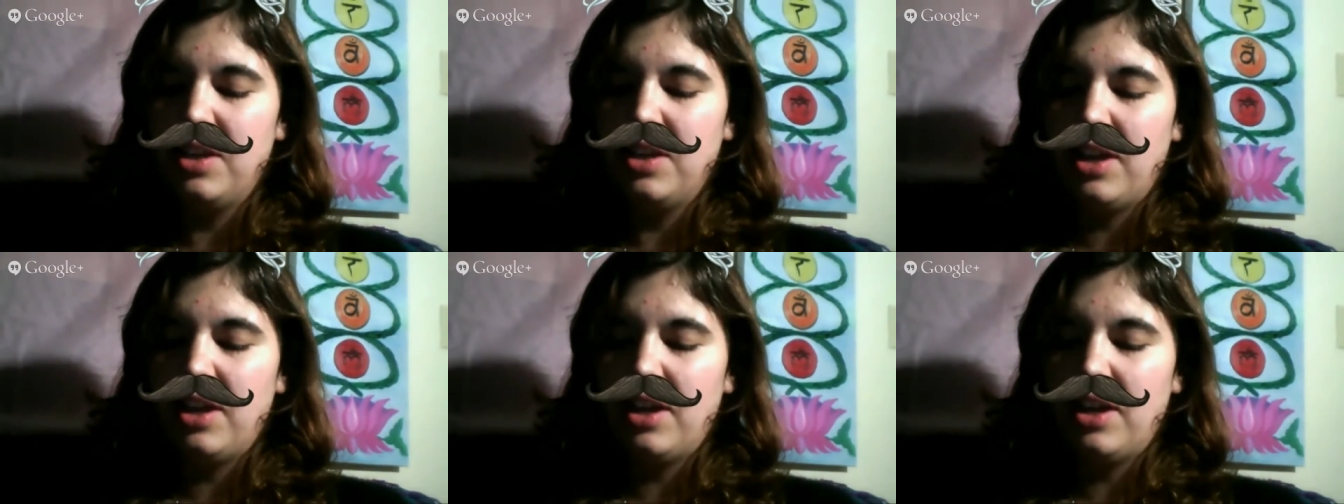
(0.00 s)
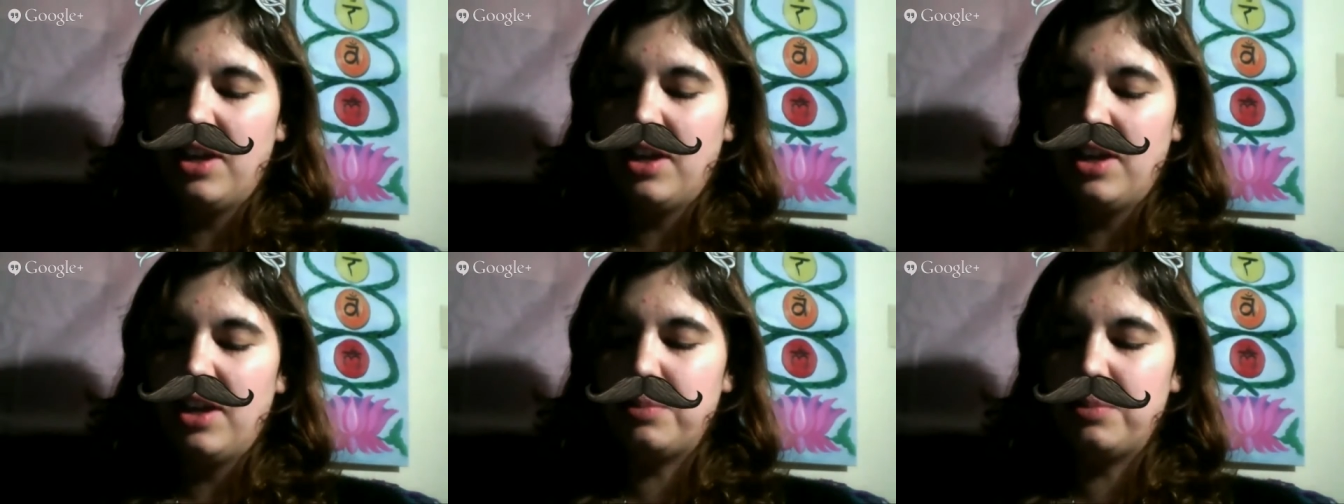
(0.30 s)

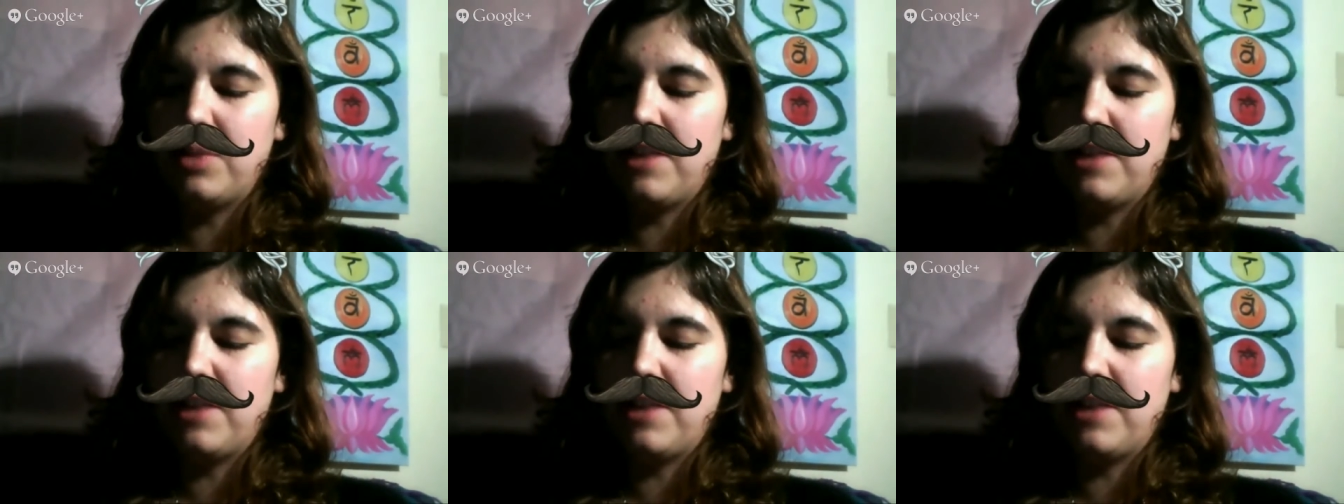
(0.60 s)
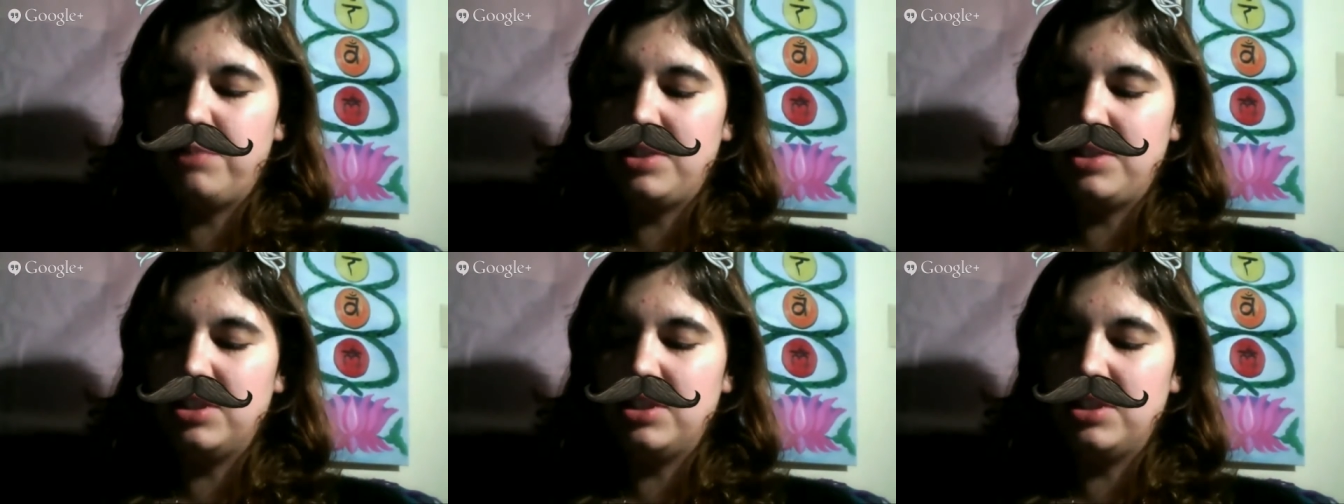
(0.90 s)
um, I've
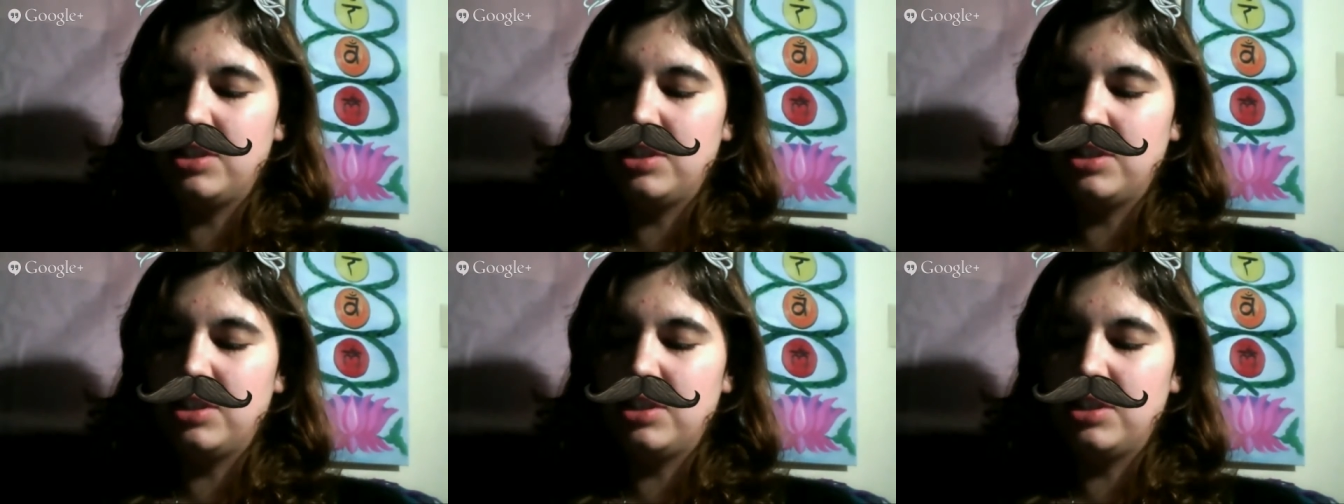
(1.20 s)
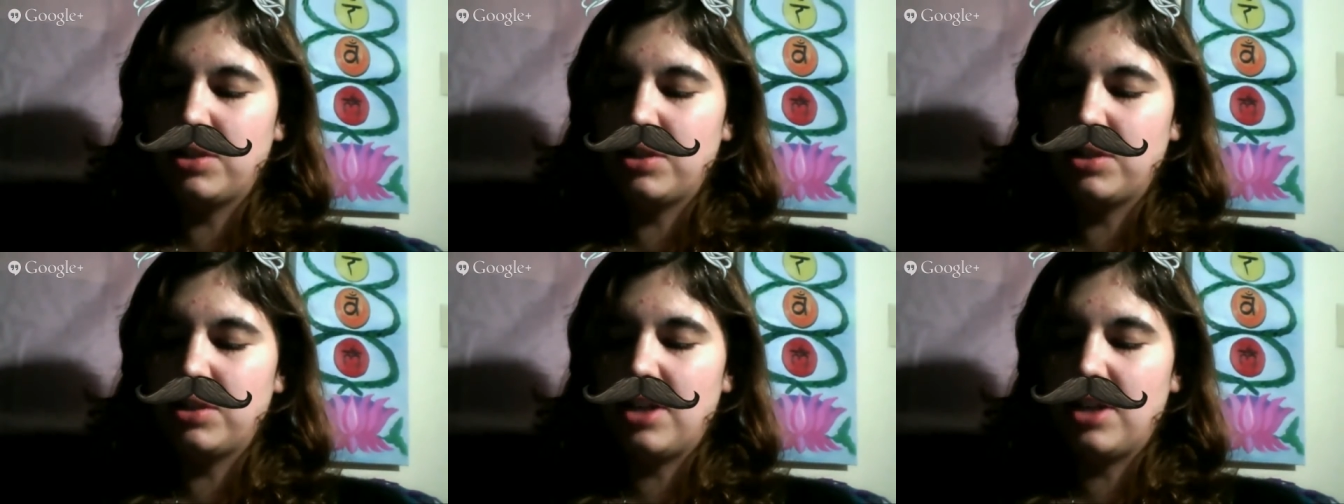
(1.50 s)
been dealing with a
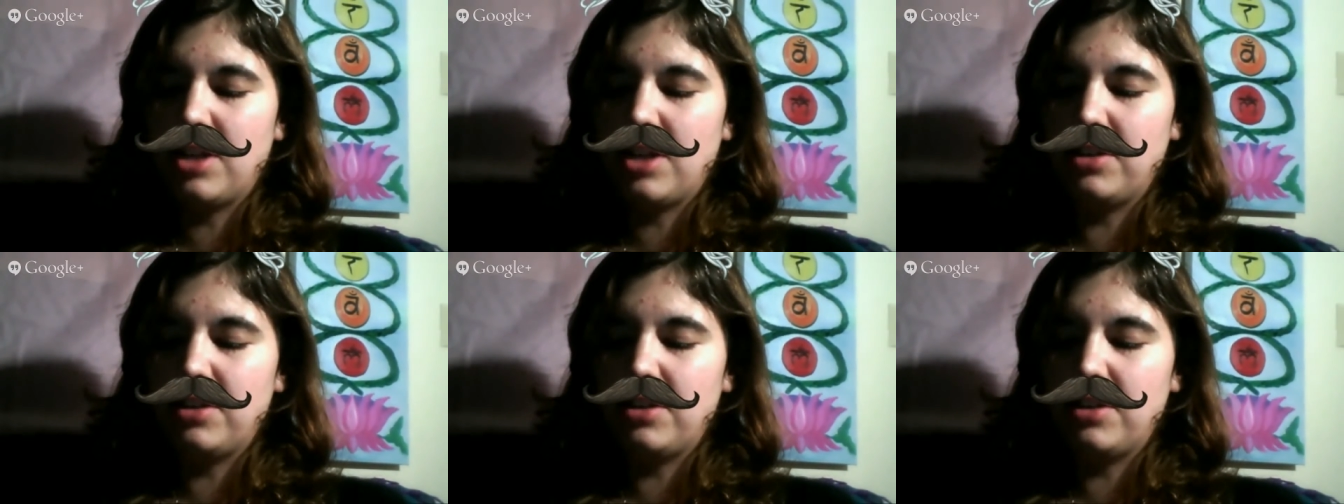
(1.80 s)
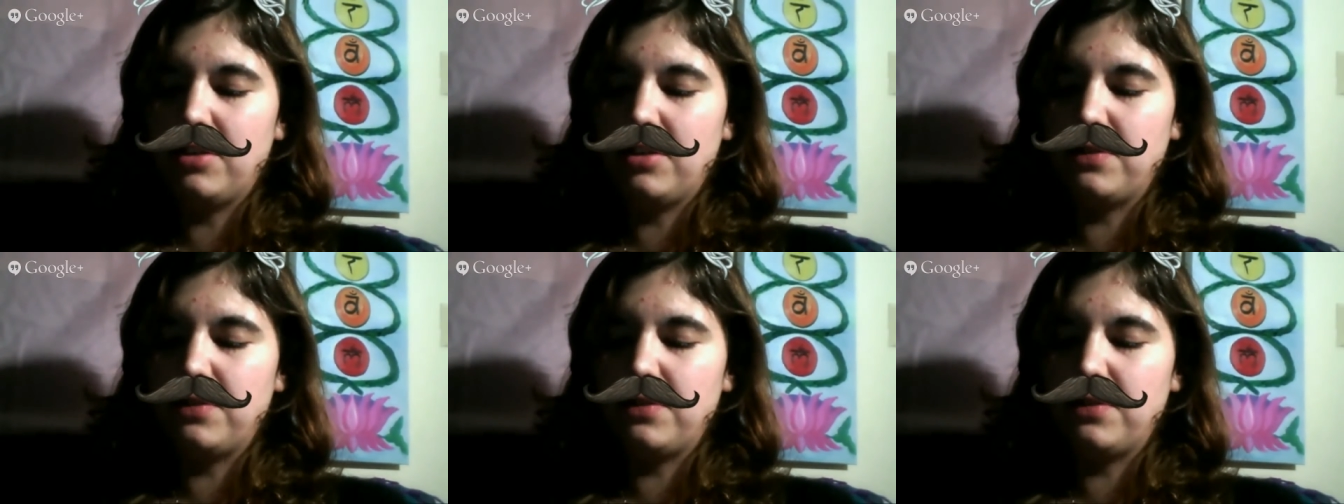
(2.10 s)
lot of